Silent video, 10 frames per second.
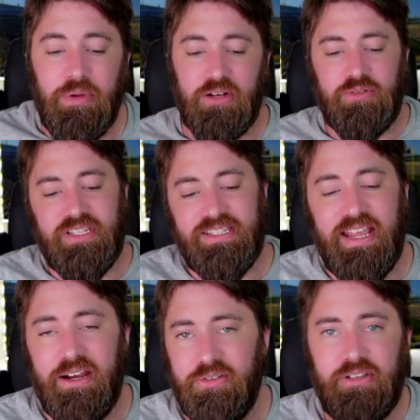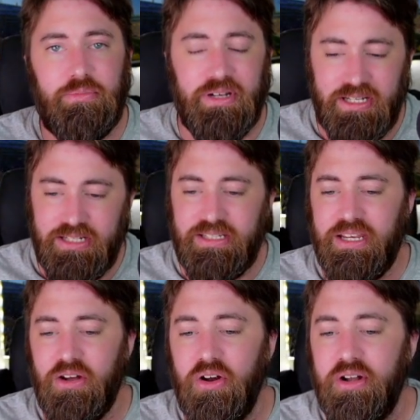I know it says tackle there, but he is a
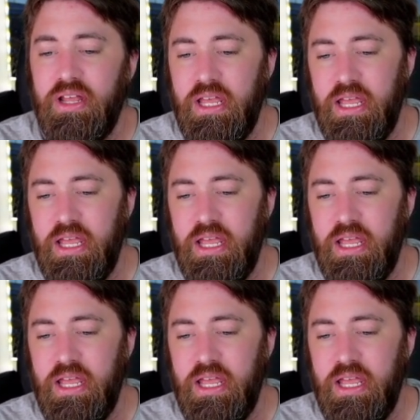guard.